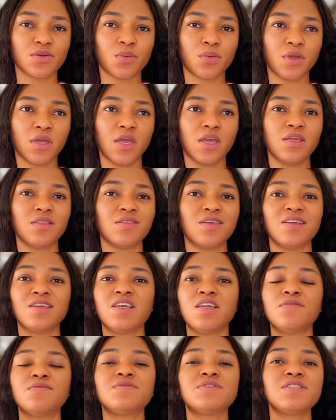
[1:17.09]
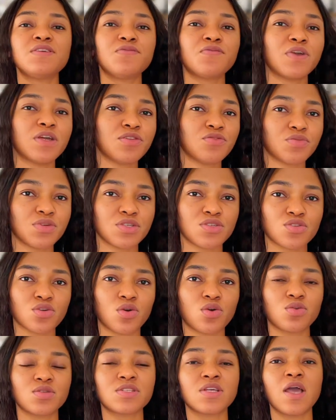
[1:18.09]
Okay, they give different
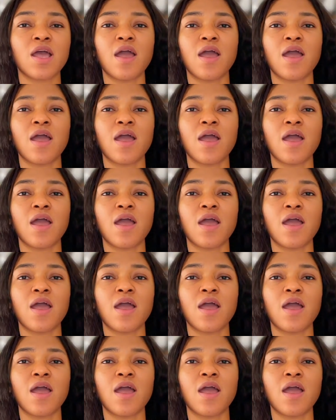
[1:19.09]
results,